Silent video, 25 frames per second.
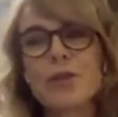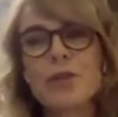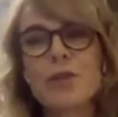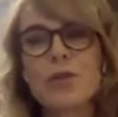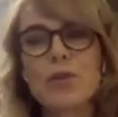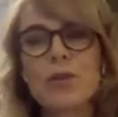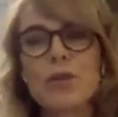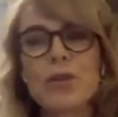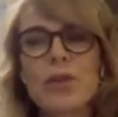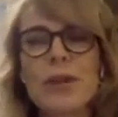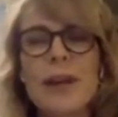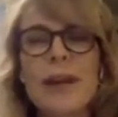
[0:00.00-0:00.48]

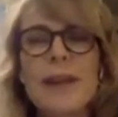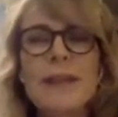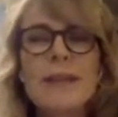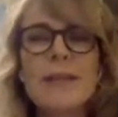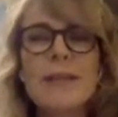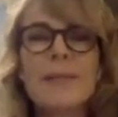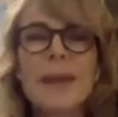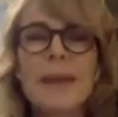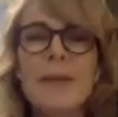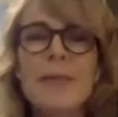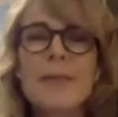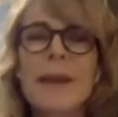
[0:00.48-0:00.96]
law to try
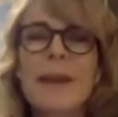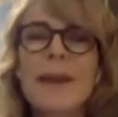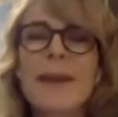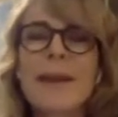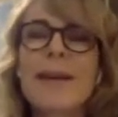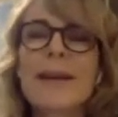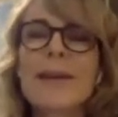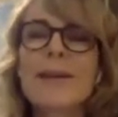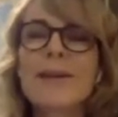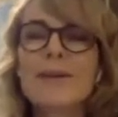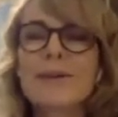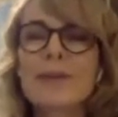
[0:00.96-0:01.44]
to make
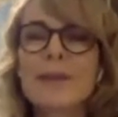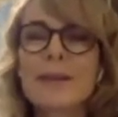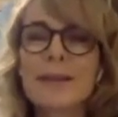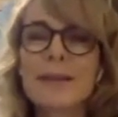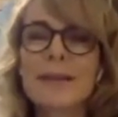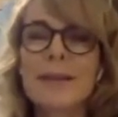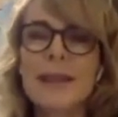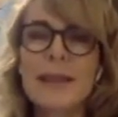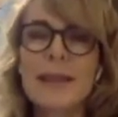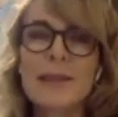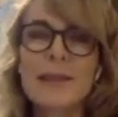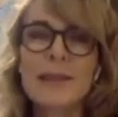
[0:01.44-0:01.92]
my country
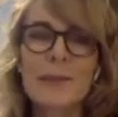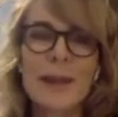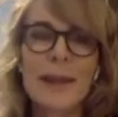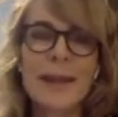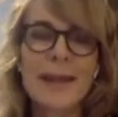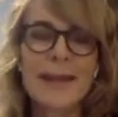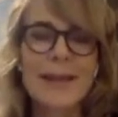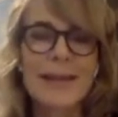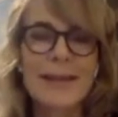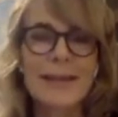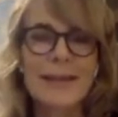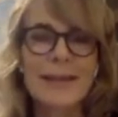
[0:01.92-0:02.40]
a safer
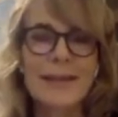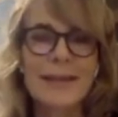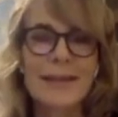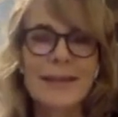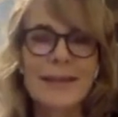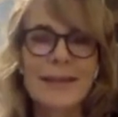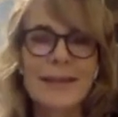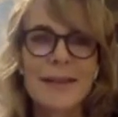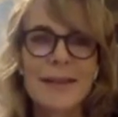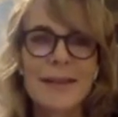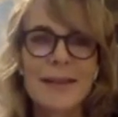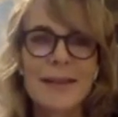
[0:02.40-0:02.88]
place.